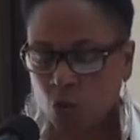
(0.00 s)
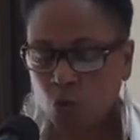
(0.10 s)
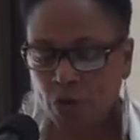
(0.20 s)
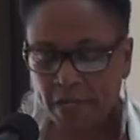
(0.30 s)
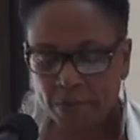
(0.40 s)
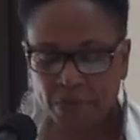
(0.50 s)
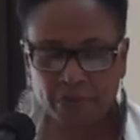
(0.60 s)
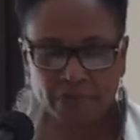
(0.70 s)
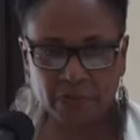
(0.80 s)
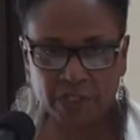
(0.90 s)
white
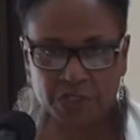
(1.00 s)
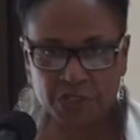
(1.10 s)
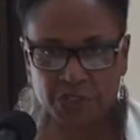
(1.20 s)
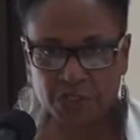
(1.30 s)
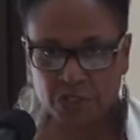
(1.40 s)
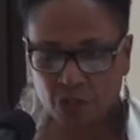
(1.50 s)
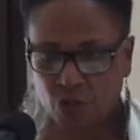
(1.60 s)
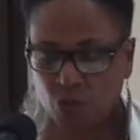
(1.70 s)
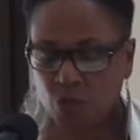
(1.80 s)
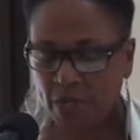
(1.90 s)
privilege,
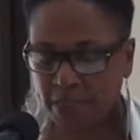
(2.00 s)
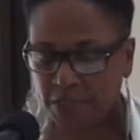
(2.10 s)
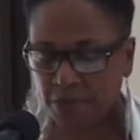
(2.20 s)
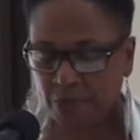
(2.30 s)
white